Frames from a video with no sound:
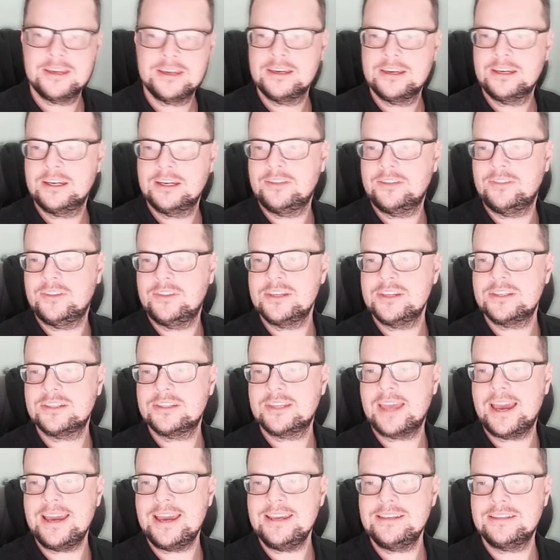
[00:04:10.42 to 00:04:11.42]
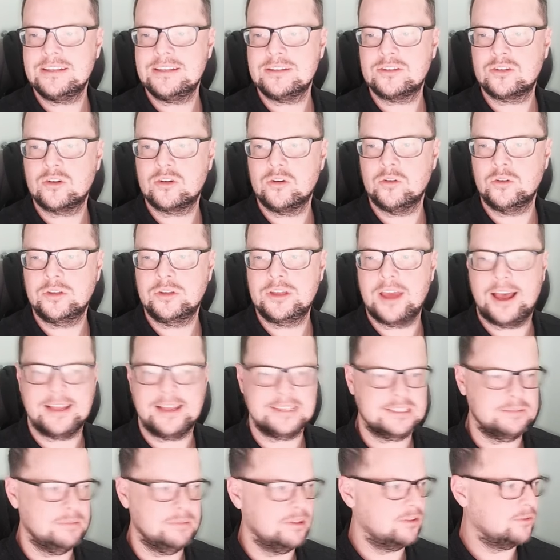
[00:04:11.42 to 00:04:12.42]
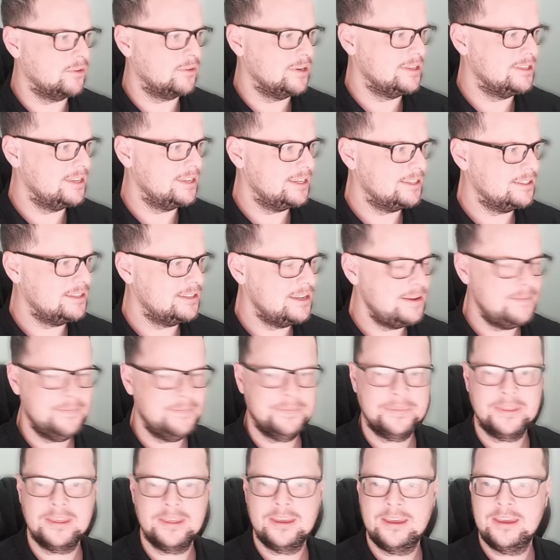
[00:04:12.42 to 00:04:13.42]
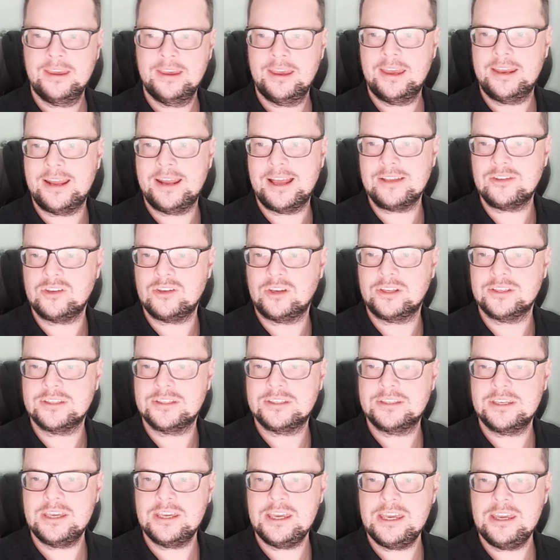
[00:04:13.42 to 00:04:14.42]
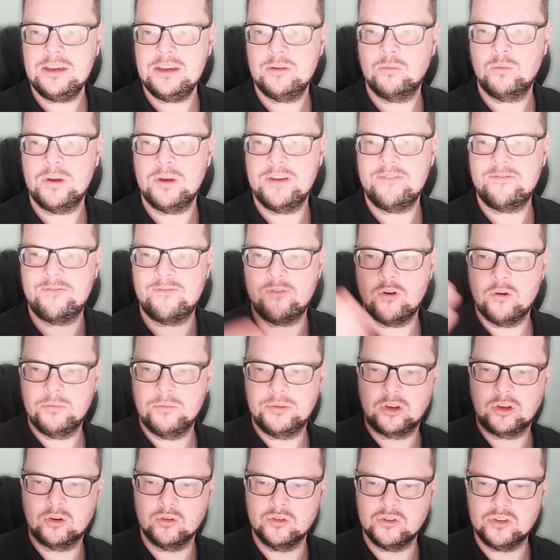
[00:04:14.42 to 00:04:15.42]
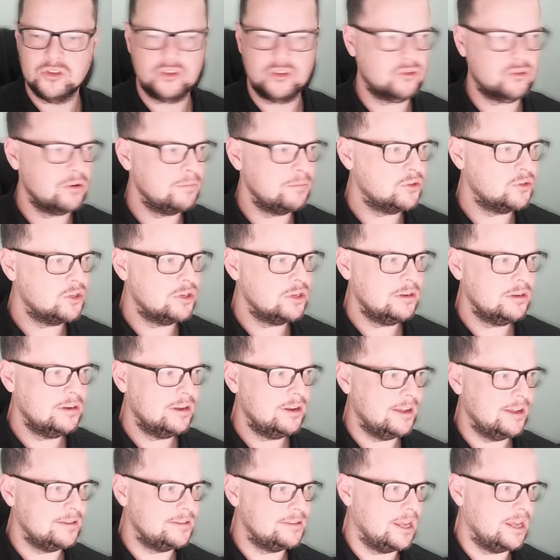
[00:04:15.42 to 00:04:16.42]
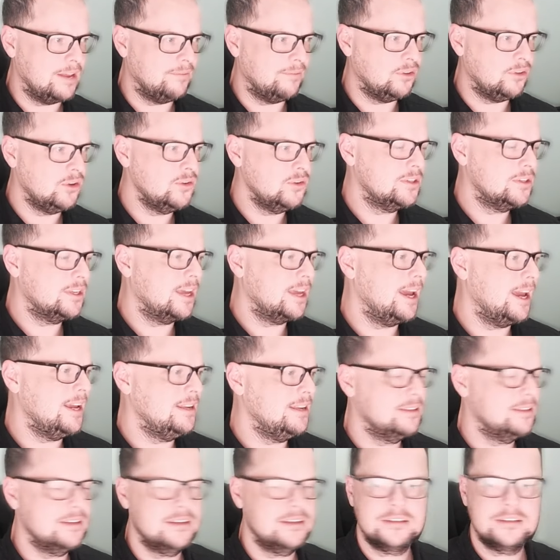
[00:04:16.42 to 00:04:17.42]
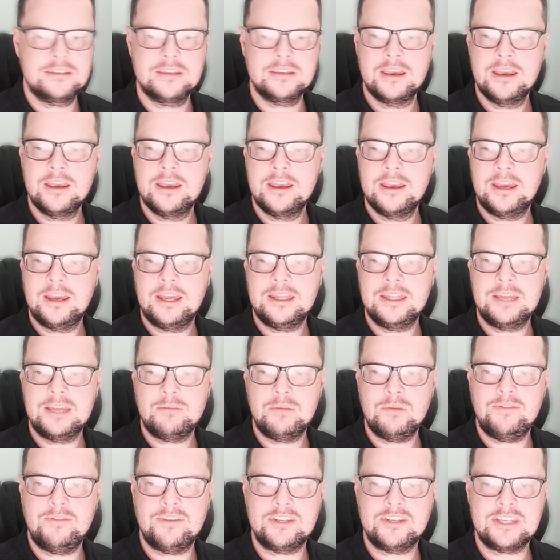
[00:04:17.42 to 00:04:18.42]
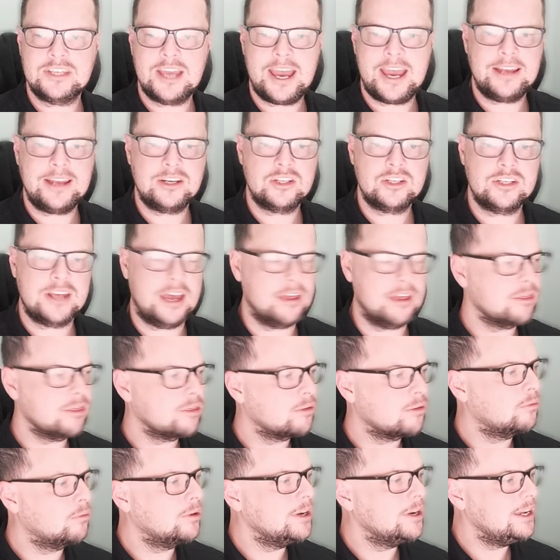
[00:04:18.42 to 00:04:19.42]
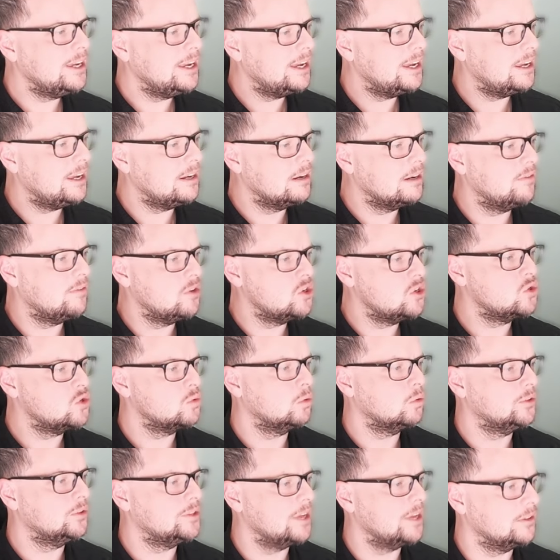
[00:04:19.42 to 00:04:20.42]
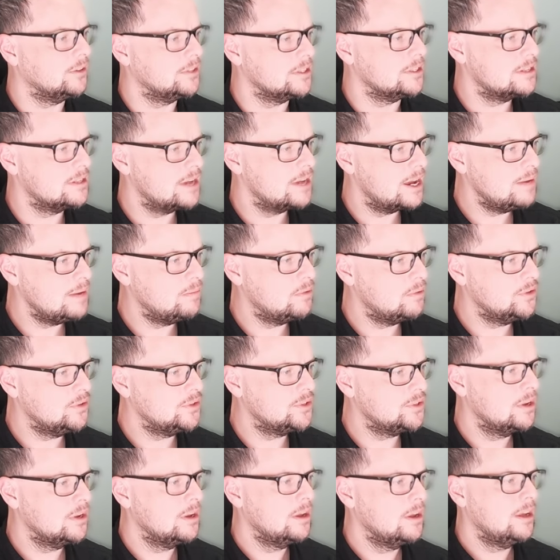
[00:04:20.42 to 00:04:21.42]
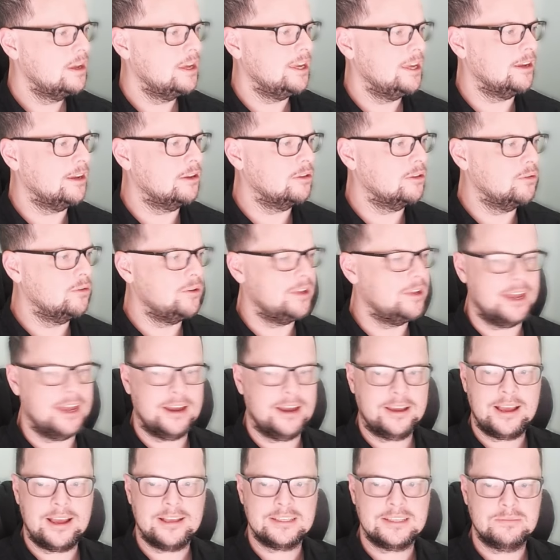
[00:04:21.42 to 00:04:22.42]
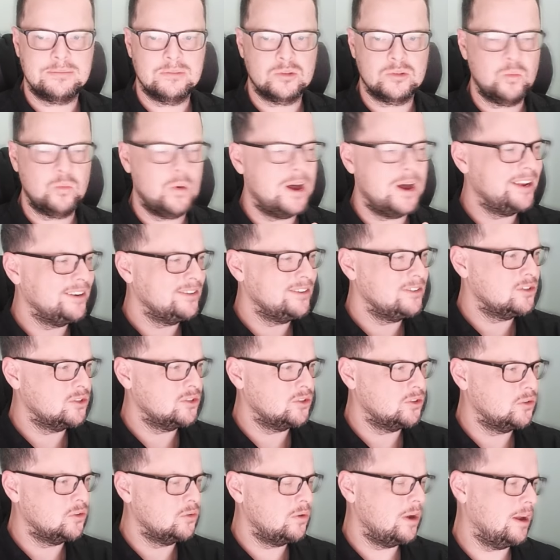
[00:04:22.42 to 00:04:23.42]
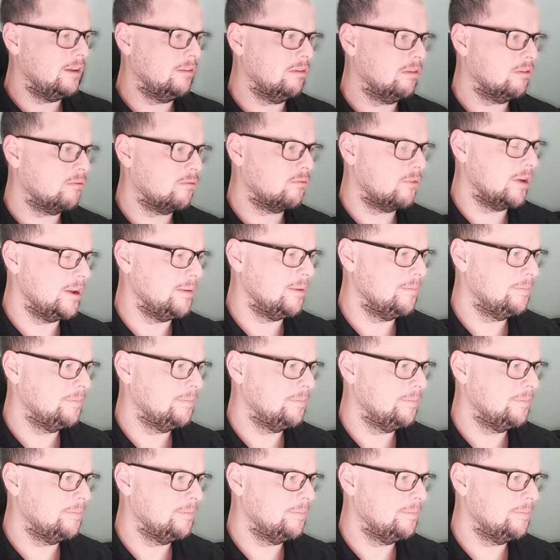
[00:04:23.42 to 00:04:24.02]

In this case, it's called Customer 360. And as you can see, we've formed a good description and set of use cases, and then we've attached our 3 individual Delta tables, including our customers 1, 2, and 3.